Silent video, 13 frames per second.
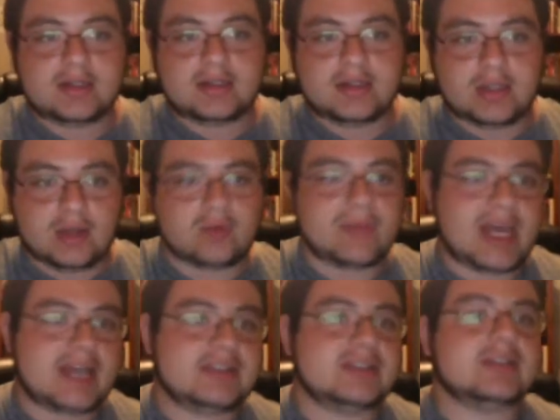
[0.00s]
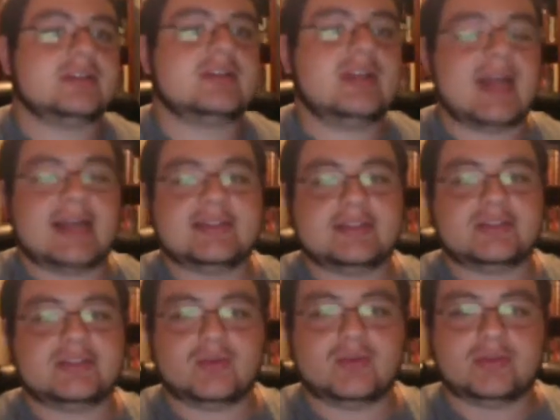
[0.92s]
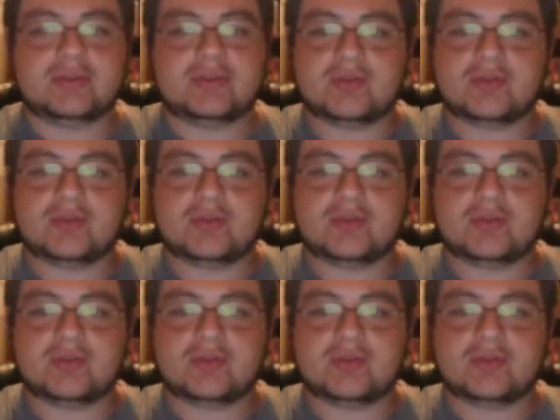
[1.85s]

low magic classic sword and